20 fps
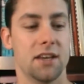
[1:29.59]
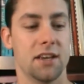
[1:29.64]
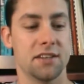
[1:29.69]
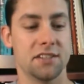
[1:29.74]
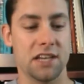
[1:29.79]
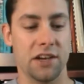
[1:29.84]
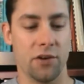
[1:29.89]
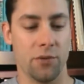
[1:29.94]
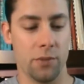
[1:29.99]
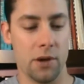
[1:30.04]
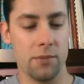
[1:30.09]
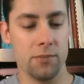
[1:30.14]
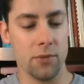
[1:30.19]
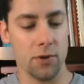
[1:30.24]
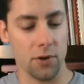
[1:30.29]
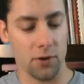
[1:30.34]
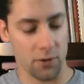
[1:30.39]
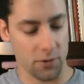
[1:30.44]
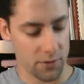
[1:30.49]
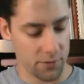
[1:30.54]
Because I
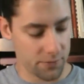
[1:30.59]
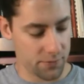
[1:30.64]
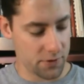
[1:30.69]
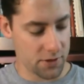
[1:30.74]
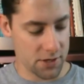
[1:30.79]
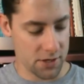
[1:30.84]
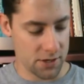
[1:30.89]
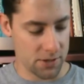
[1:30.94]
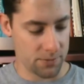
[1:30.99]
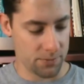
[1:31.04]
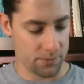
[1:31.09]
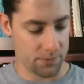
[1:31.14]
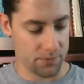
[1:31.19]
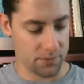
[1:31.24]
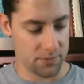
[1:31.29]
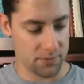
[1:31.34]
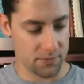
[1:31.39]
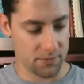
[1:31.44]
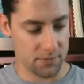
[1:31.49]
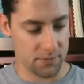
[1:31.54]
remember
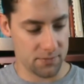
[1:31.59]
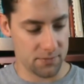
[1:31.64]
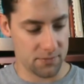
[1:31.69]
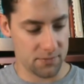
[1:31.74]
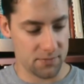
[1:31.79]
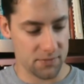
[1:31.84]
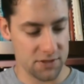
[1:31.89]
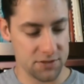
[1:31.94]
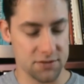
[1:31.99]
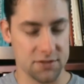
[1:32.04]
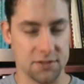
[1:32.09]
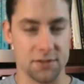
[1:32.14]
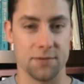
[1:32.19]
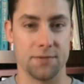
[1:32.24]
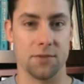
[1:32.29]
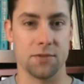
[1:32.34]
this is the